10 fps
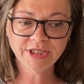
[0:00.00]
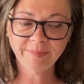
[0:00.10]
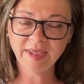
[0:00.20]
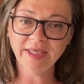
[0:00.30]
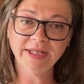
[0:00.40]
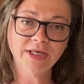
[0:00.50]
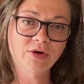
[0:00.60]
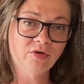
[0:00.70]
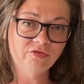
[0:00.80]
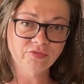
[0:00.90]
the beginning
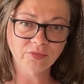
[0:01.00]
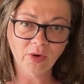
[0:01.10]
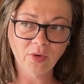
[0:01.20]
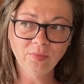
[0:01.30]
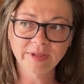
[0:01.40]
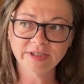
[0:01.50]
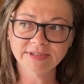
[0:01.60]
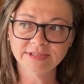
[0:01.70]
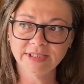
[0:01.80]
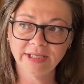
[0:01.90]
of row,
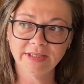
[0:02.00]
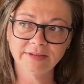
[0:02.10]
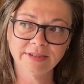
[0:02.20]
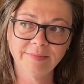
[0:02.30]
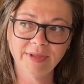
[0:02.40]
because the